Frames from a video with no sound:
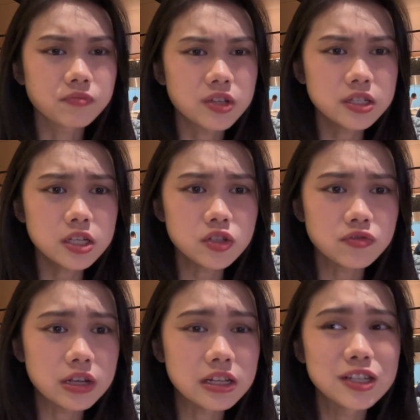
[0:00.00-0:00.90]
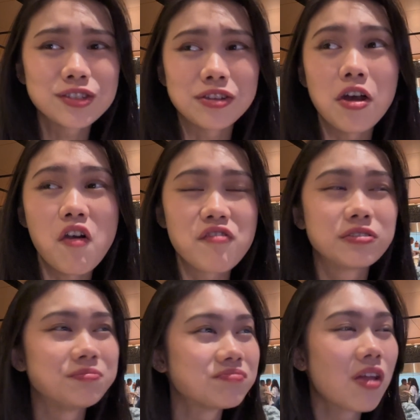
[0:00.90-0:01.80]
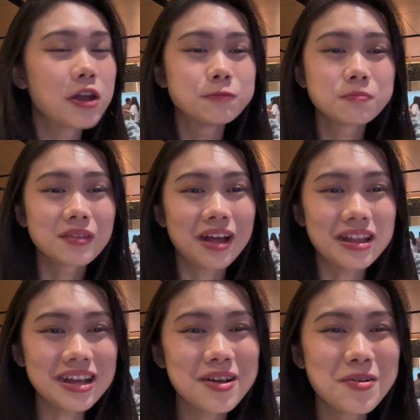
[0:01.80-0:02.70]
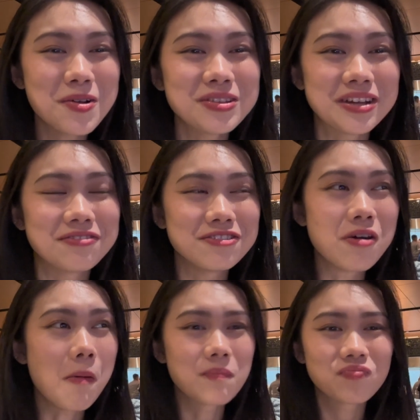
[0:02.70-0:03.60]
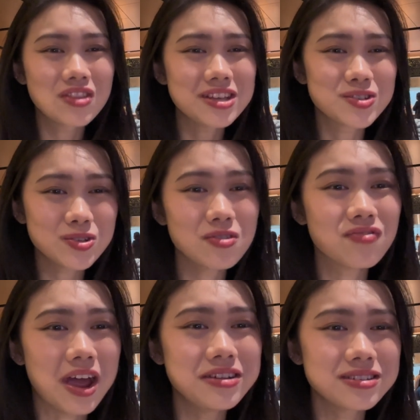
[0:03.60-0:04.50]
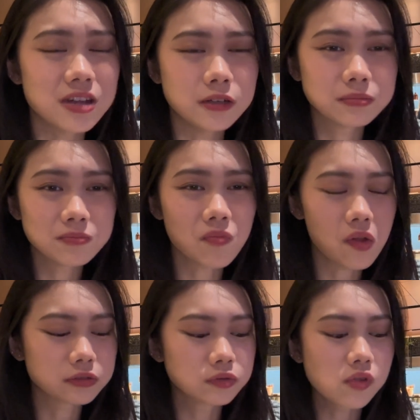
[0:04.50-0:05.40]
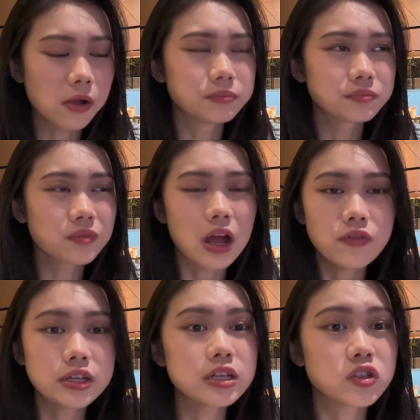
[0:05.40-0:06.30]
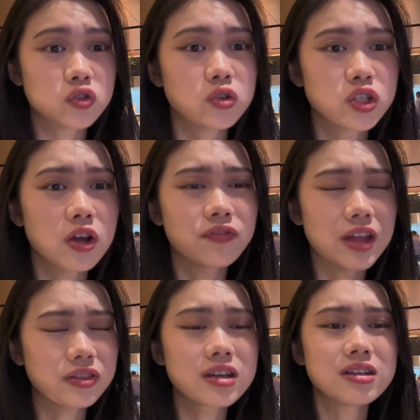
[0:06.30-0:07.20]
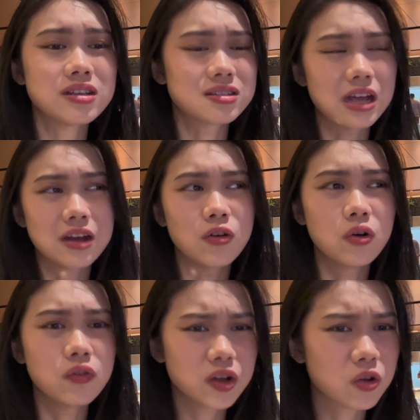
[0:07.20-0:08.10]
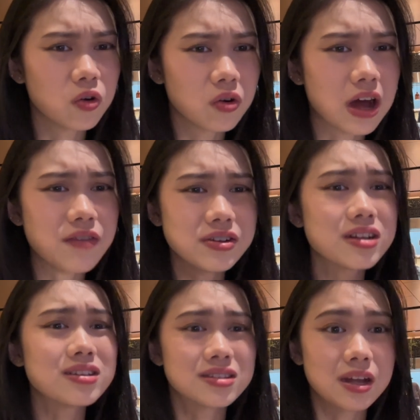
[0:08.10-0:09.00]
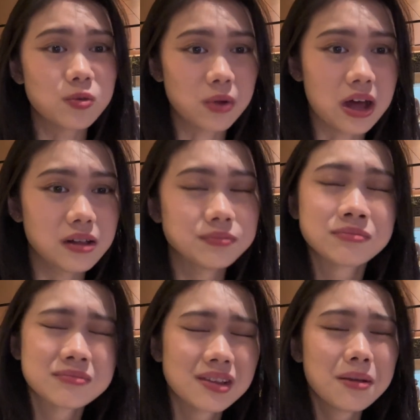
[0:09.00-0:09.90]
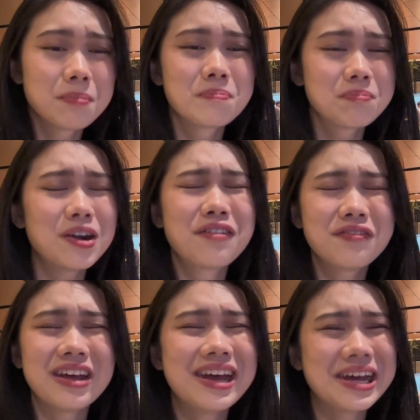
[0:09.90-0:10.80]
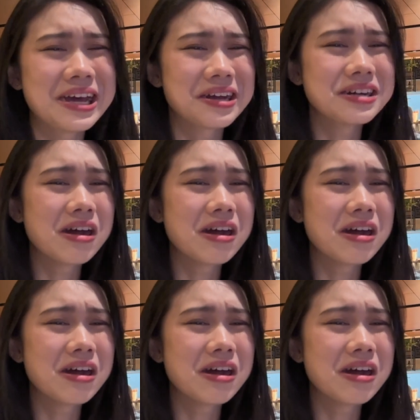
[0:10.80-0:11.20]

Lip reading: This is really soft. I like how all their food is so nice, like everything is so soft, nothing is like overcooked, everything is done well. Perfect.